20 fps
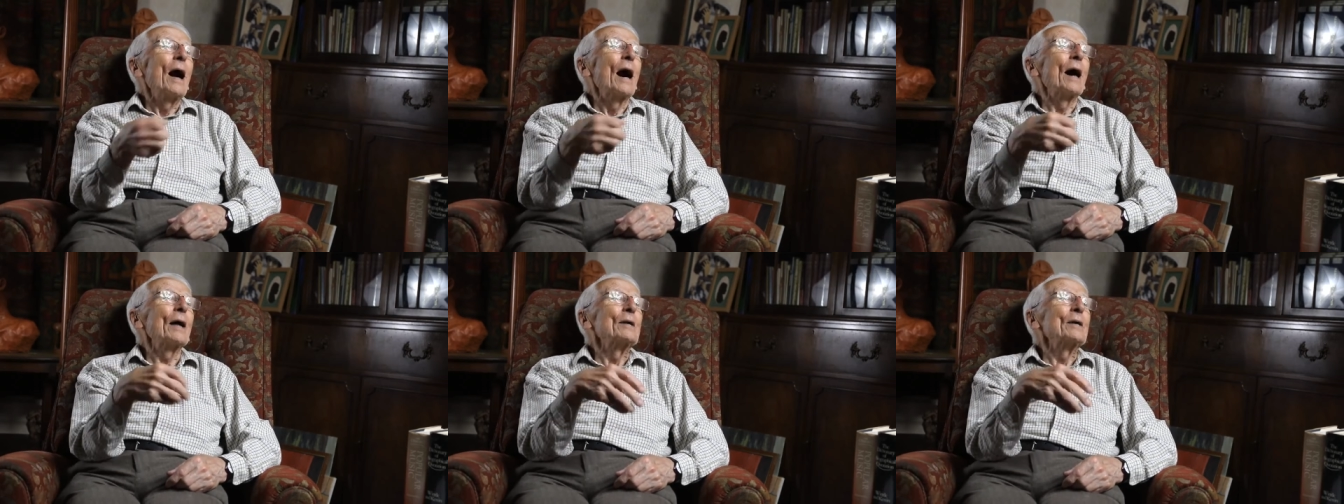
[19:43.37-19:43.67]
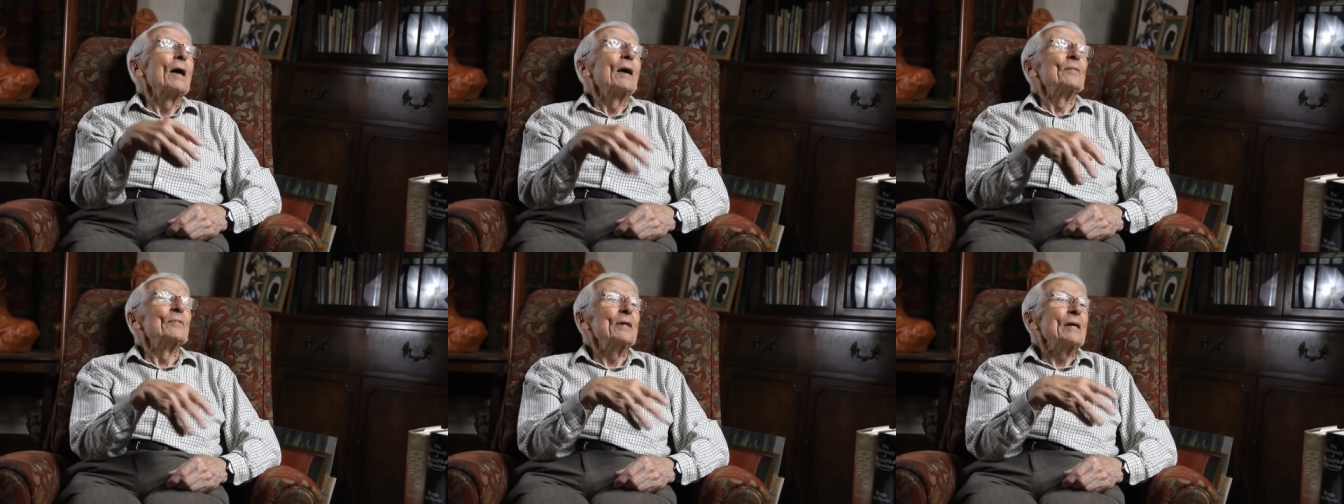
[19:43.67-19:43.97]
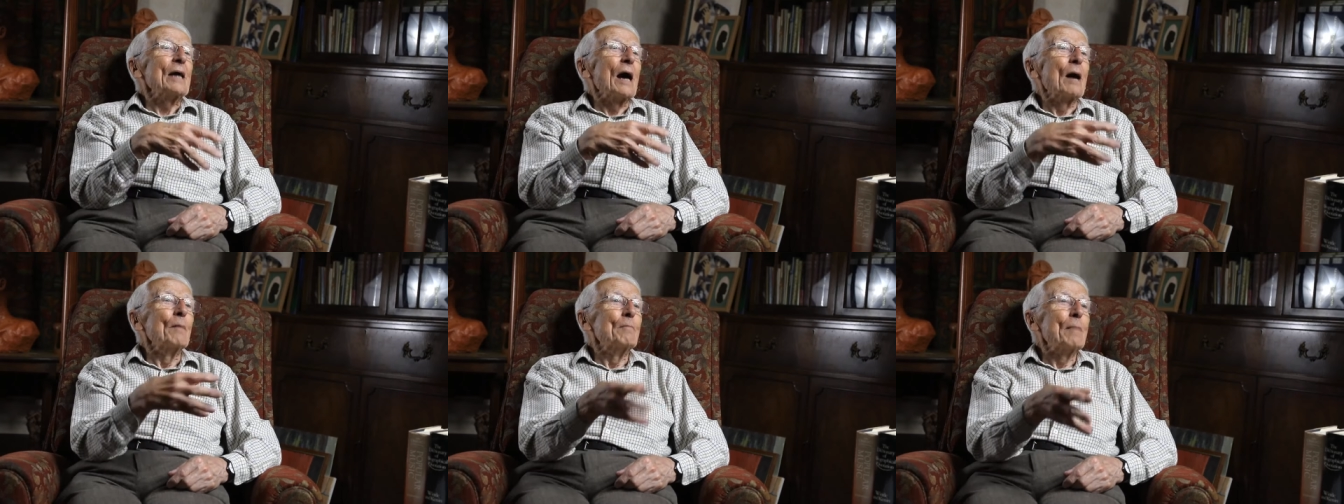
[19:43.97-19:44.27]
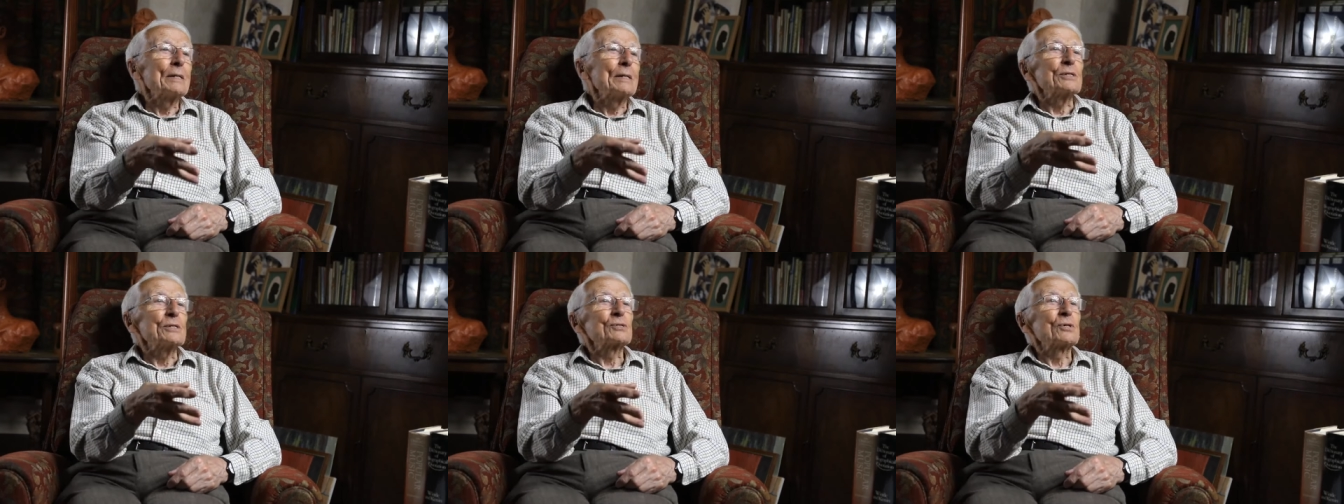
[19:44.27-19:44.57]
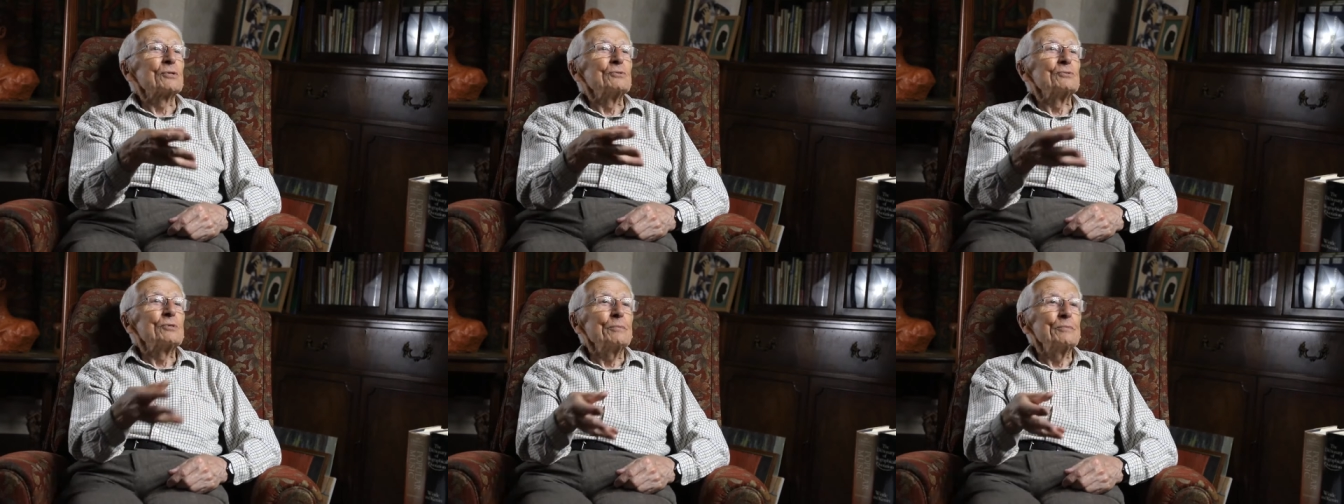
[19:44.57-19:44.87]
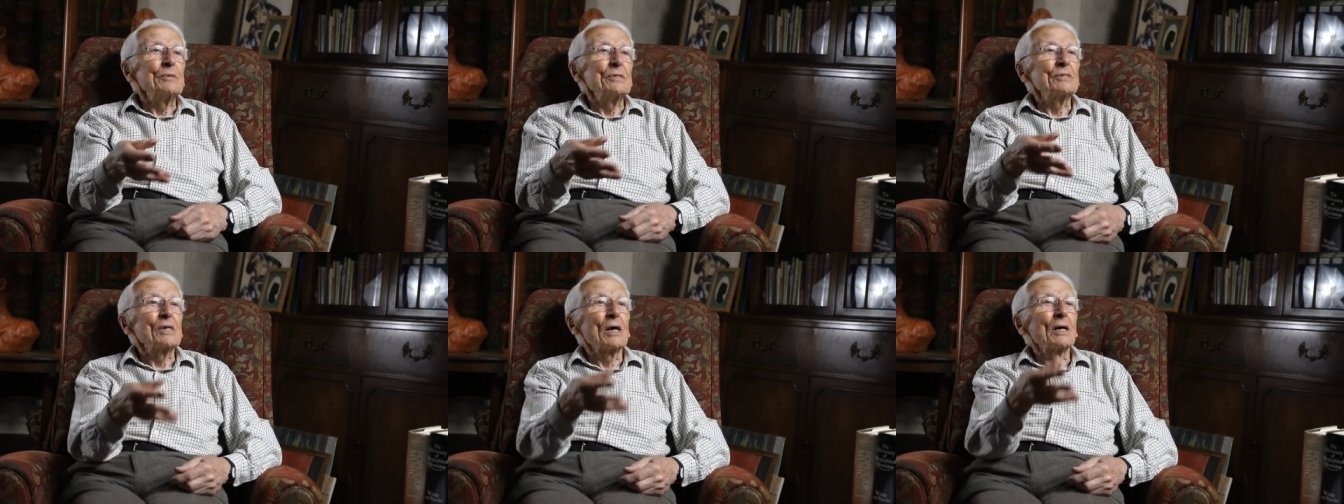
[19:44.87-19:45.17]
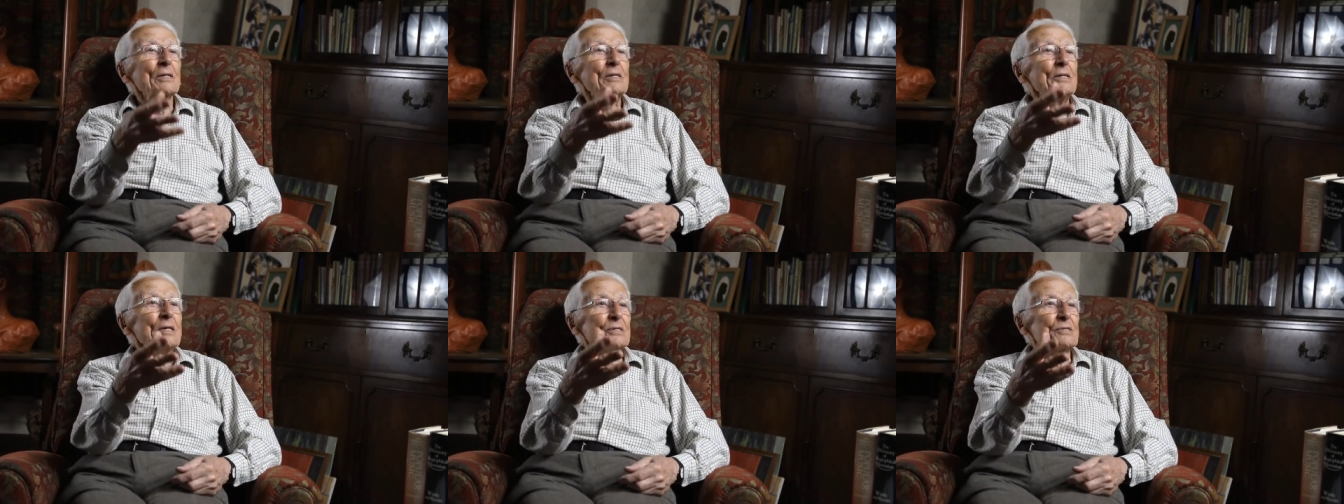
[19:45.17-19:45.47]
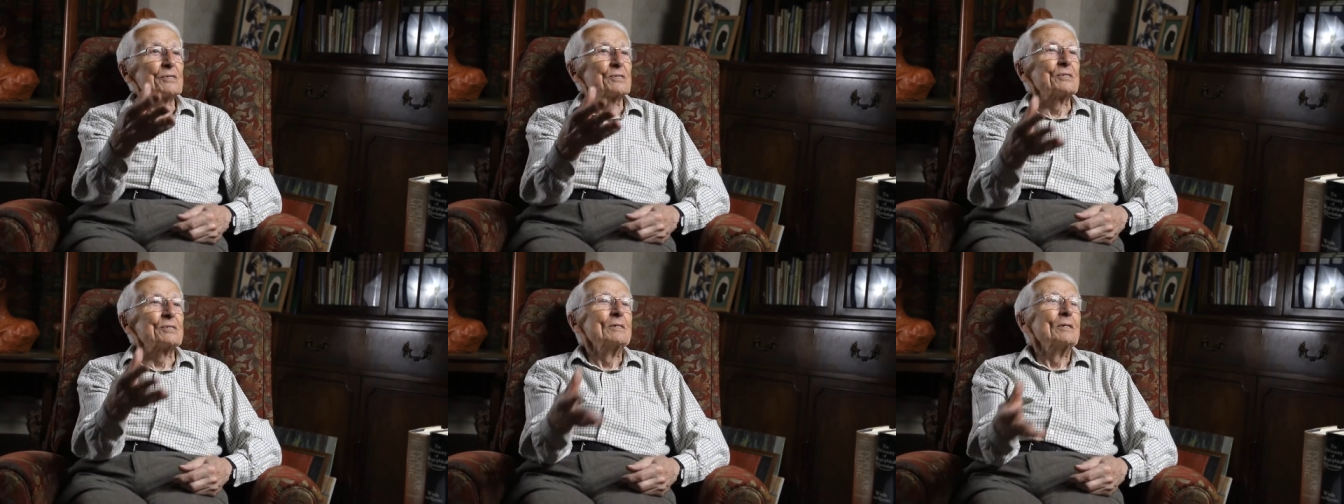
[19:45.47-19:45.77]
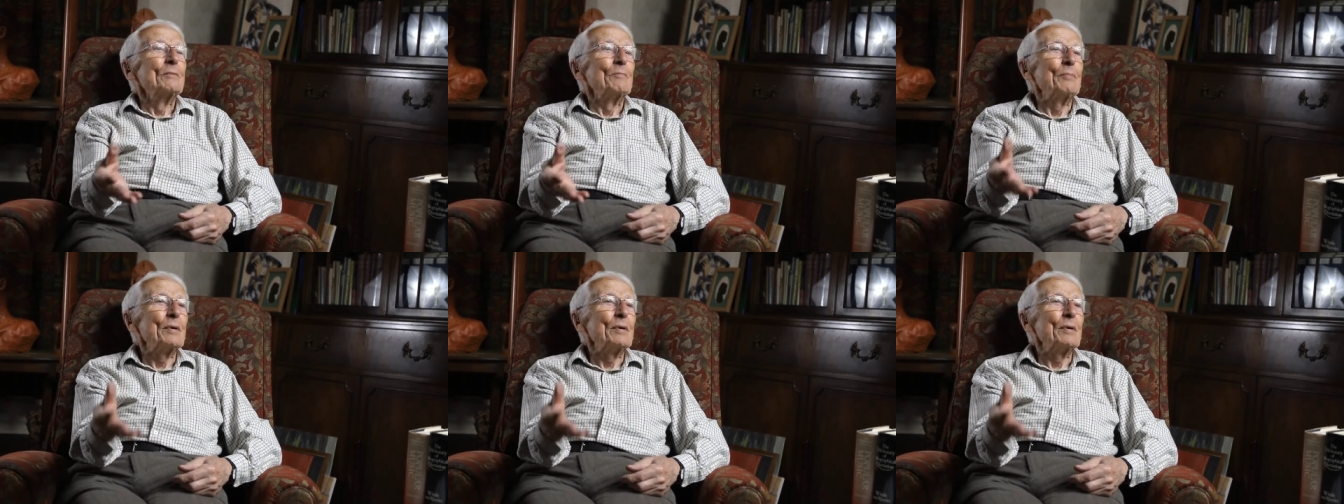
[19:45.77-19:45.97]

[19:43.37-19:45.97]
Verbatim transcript: and the among its contributors are list